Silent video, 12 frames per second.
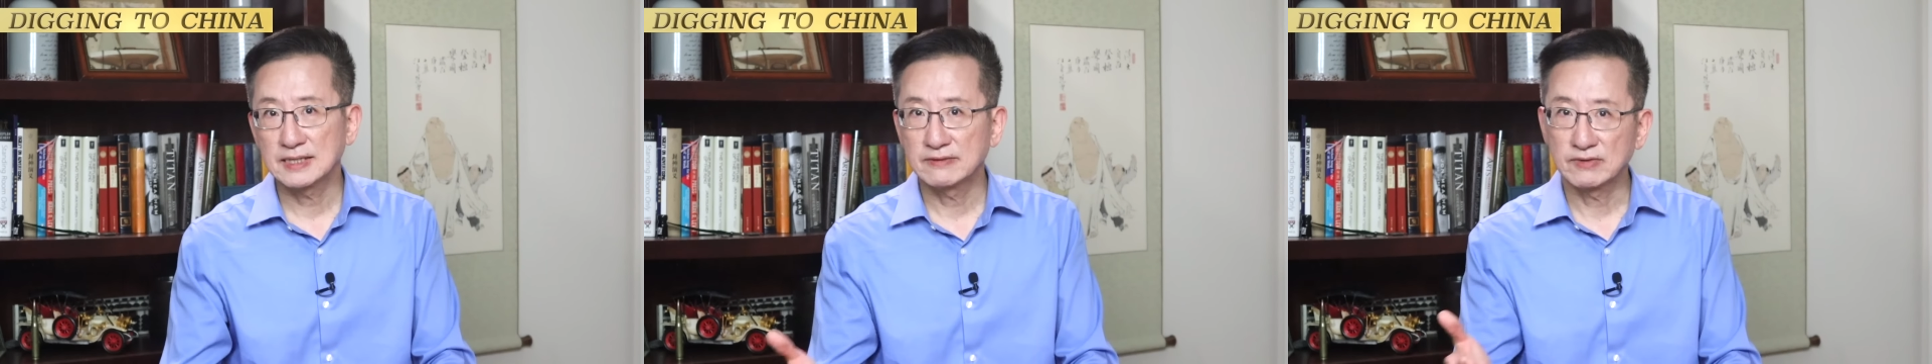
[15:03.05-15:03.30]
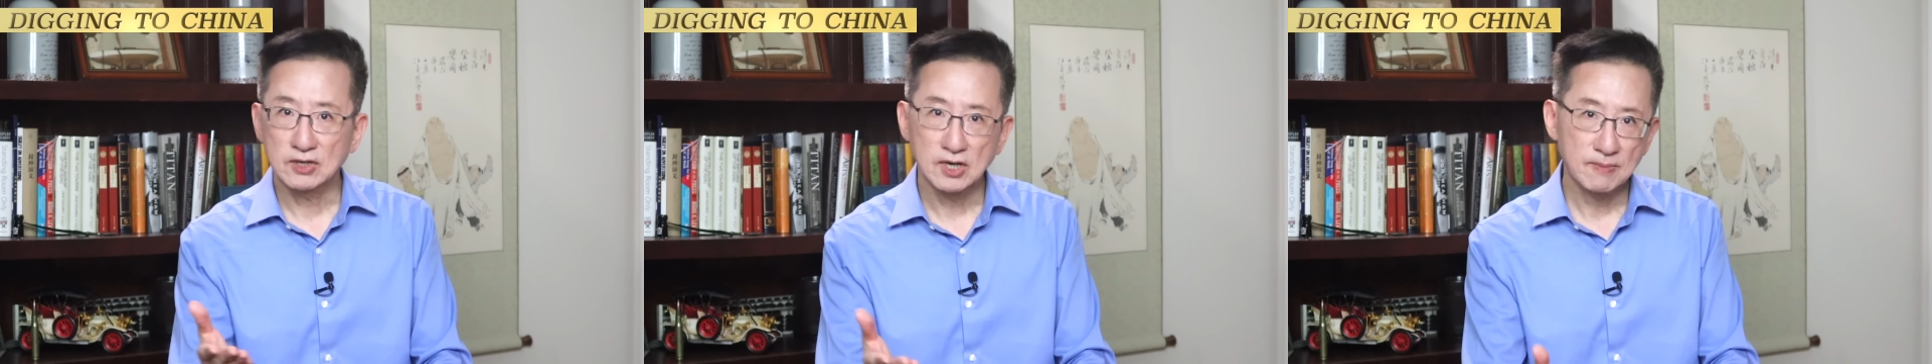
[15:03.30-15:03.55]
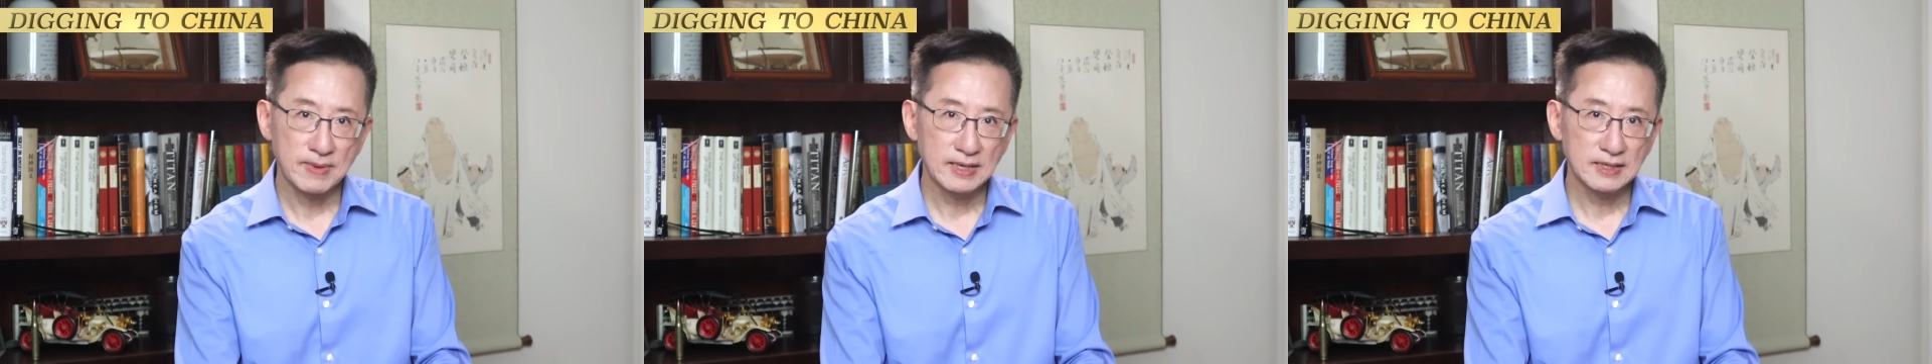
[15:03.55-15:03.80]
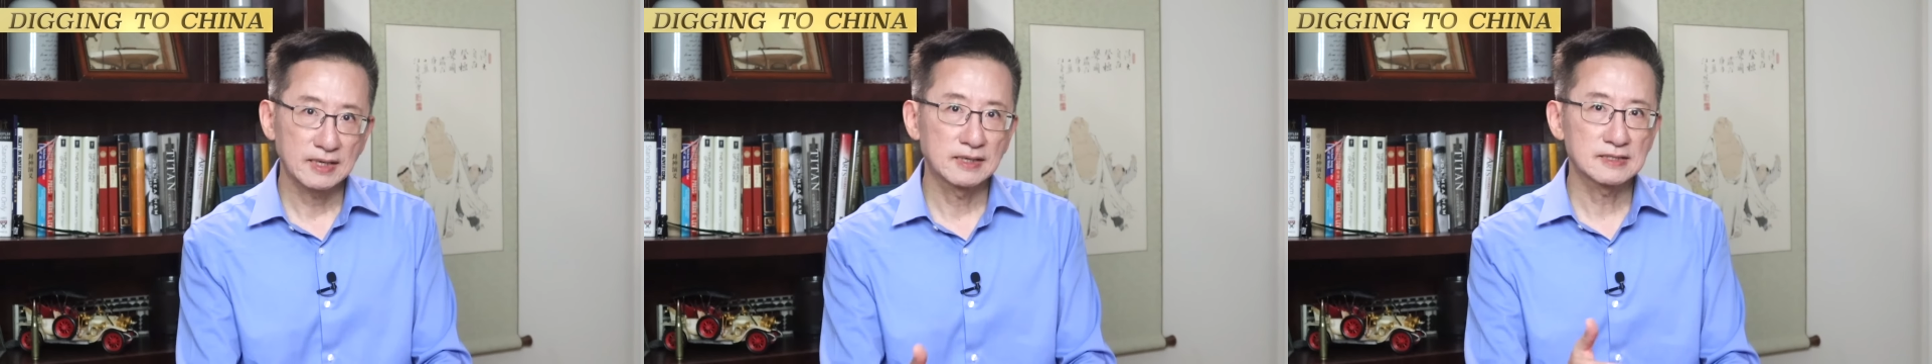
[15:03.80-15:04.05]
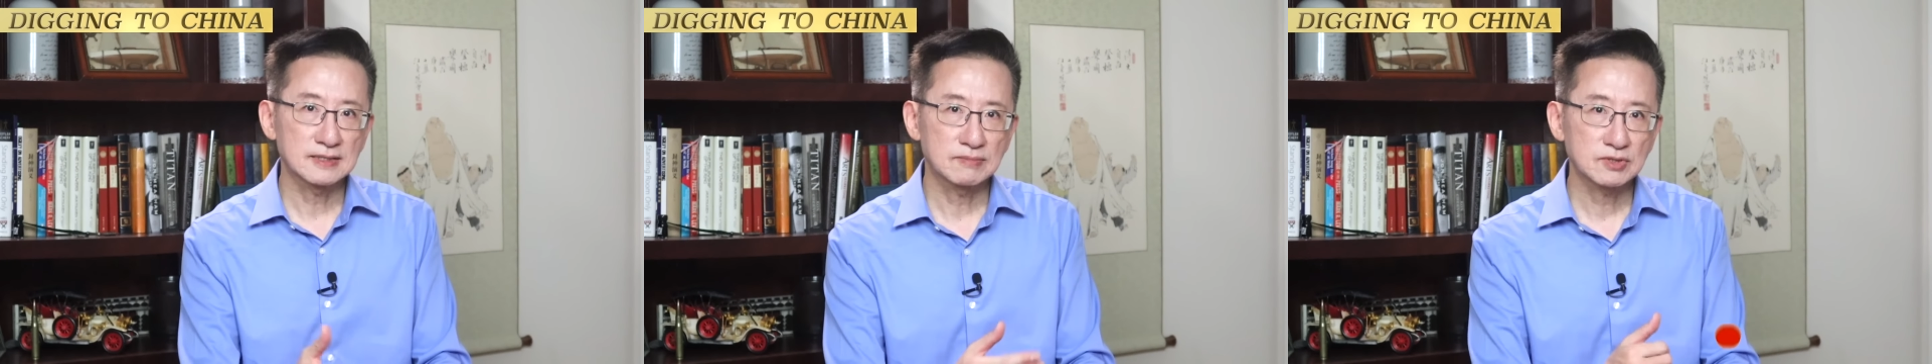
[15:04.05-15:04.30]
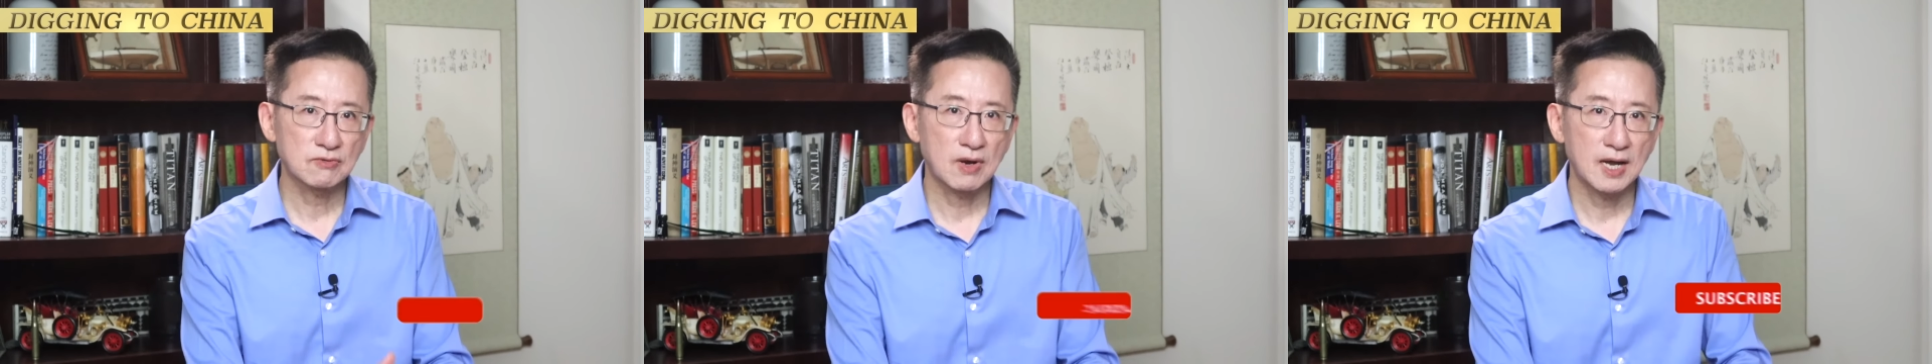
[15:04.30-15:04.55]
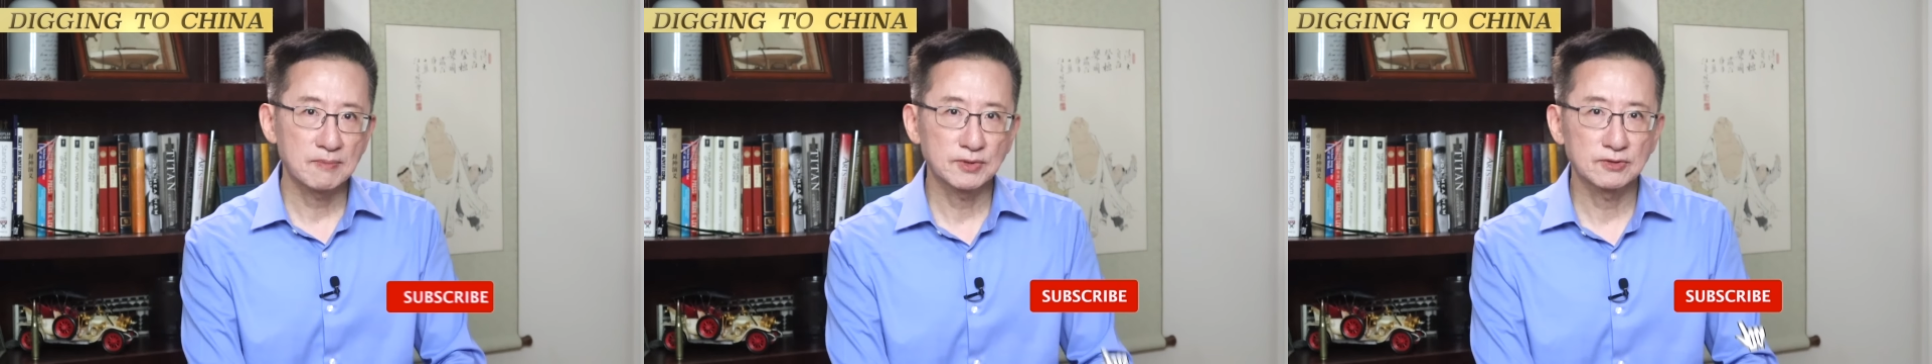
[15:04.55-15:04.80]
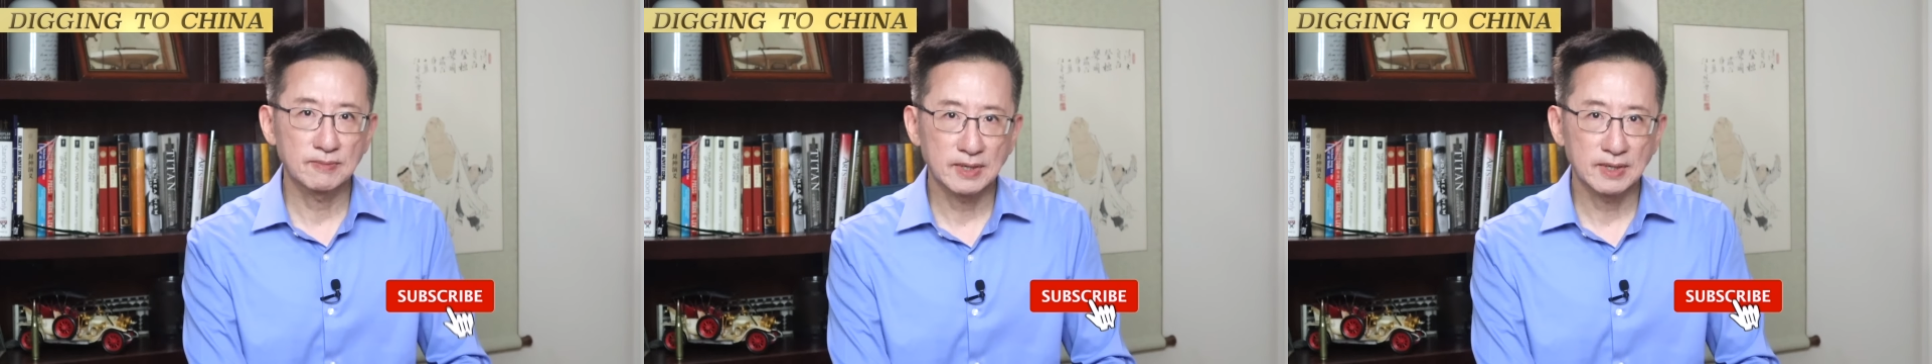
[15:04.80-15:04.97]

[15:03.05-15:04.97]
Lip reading: leave a comment, and subscribe to